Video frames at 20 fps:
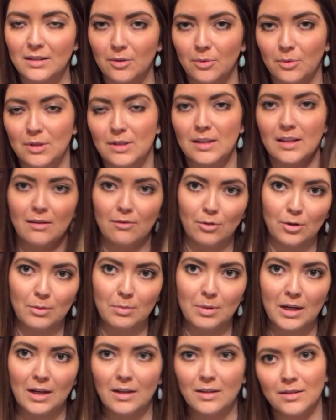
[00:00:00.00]
There were savory
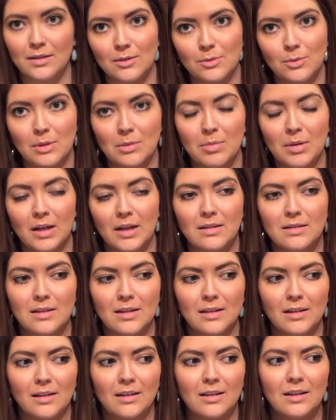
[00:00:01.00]
pies and sweet pies,
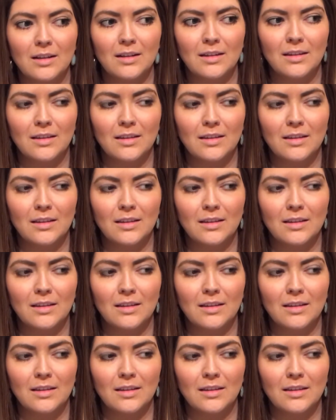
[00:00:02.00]
and